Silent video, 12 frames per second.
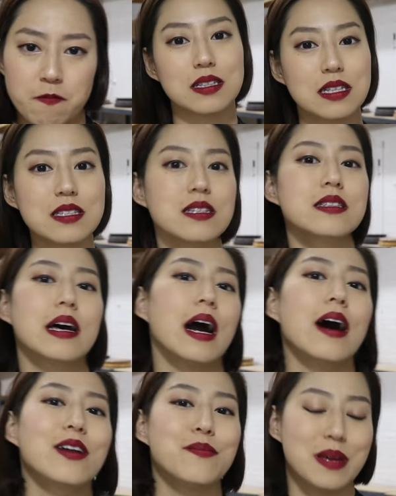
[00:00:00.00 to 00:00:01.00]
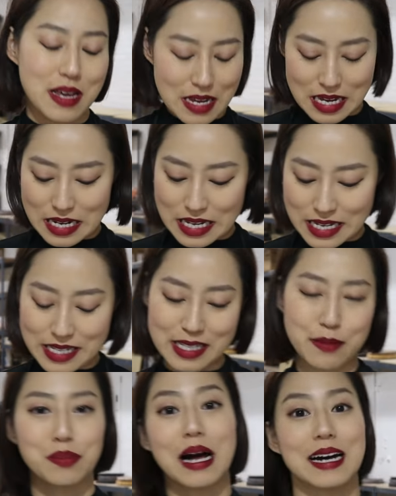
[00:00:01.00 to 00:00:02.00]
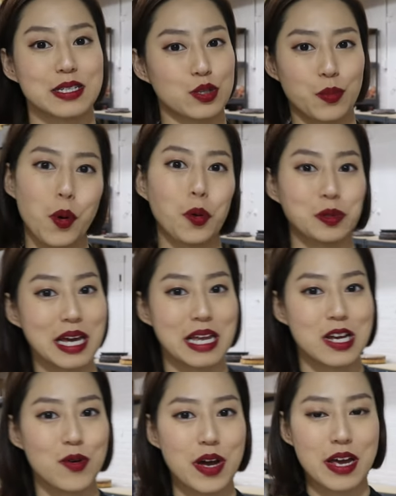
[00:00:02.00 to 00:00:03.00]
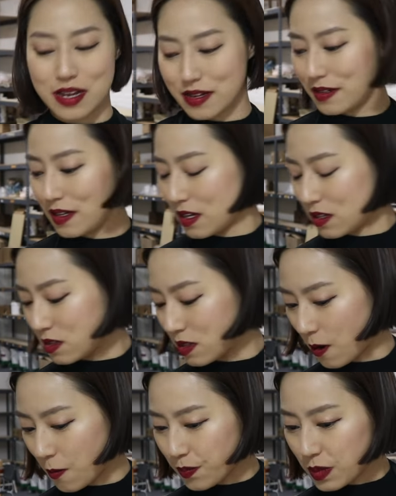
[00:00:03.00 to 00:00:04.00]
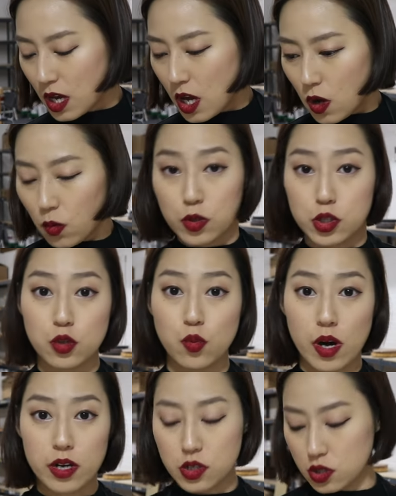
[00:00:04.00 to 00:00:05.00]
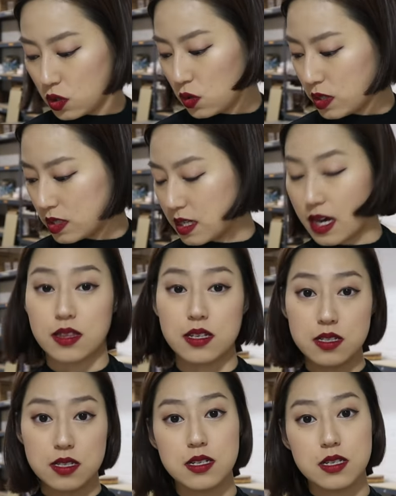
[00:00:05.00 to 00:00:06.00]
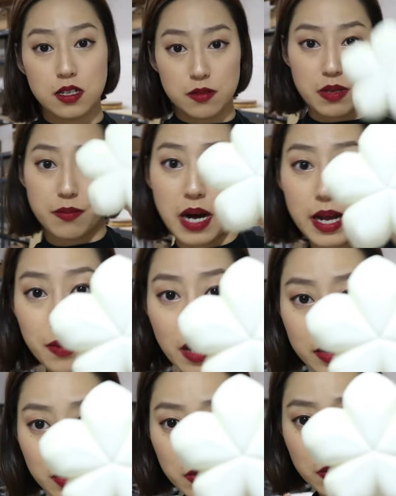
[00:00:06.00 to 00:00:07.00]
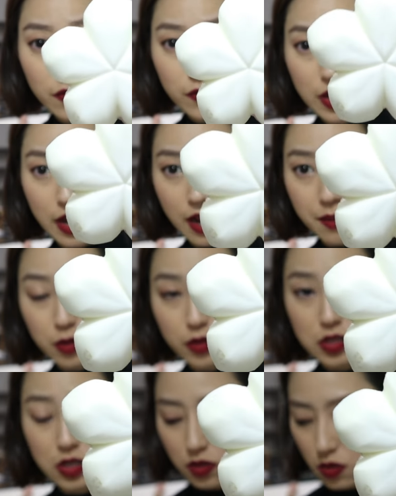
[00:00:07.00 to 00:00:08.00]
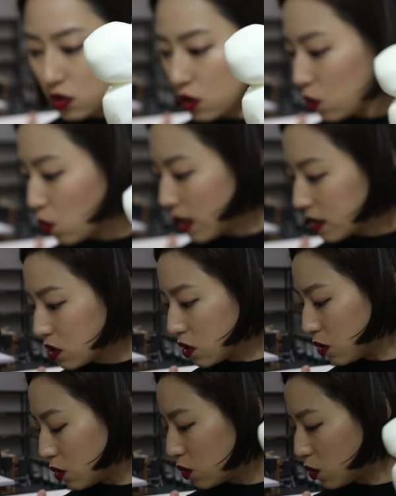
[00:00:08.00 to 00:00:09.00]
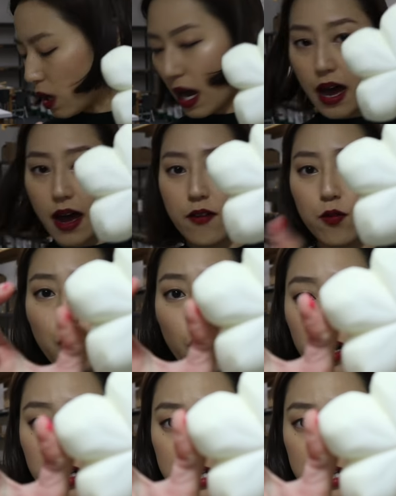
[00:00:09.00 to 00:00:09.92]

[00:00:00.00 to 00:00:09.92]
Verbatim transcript: This is how to make an easy plaster mold anyway. So, what you want to do is that this is gonna be my model that I'm going to use. You want to have one